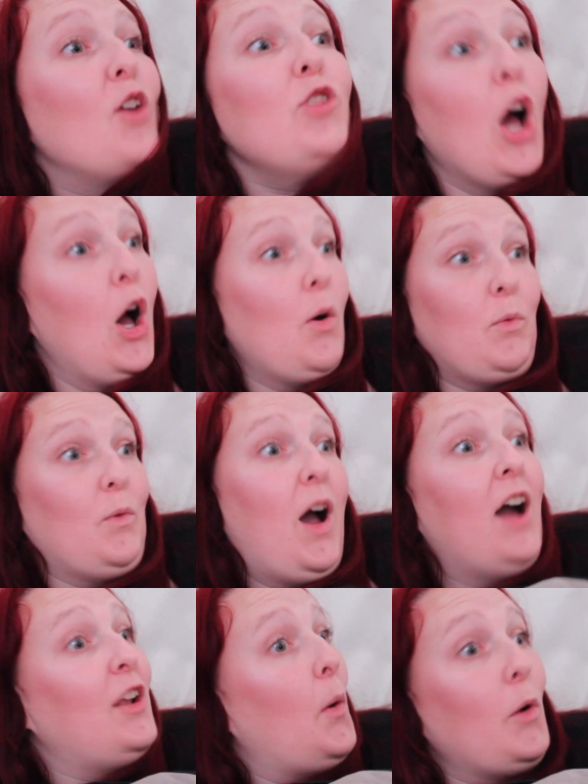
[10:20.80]
No,
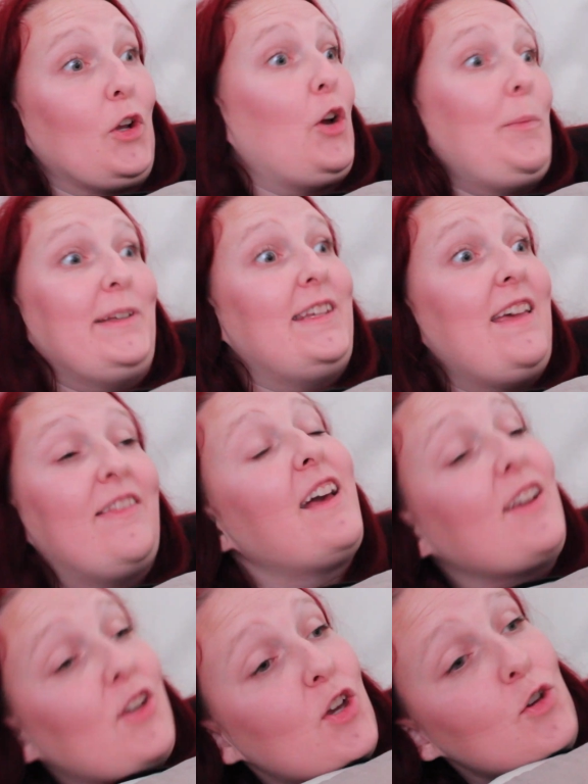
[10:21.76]
I don't want a cup of tea,
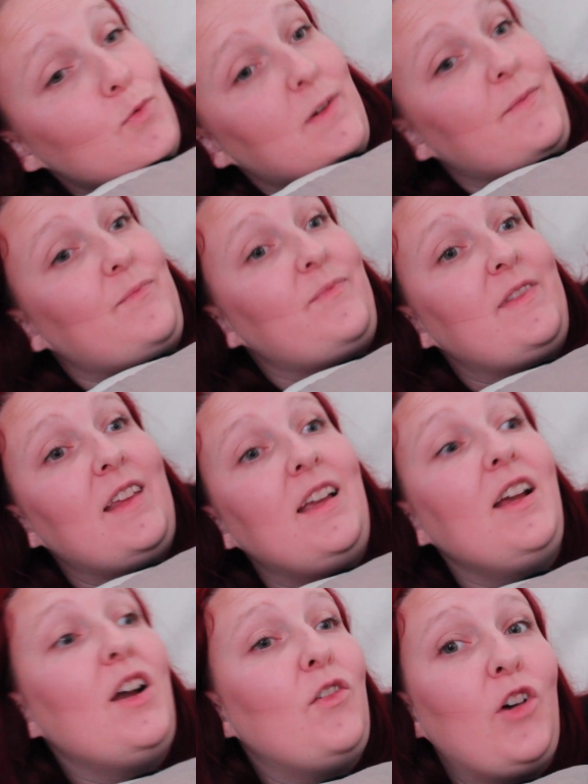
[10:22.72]
thank you.
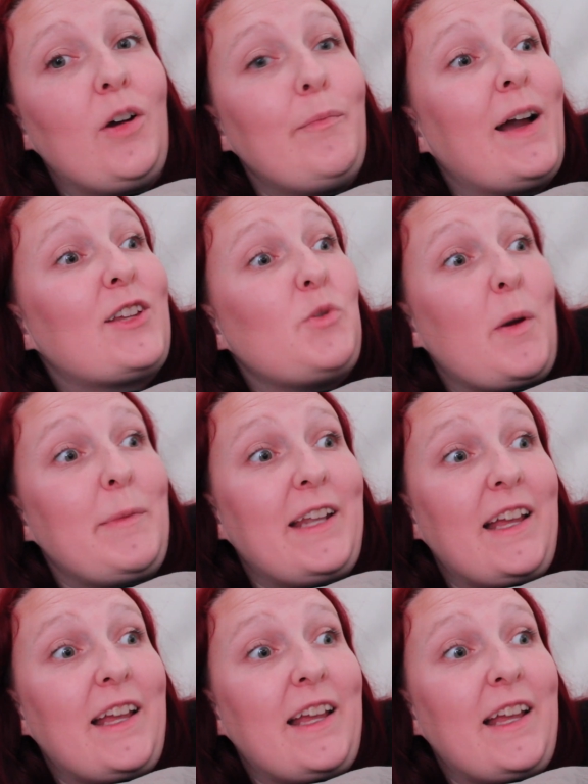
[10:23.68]
Right, back to Emma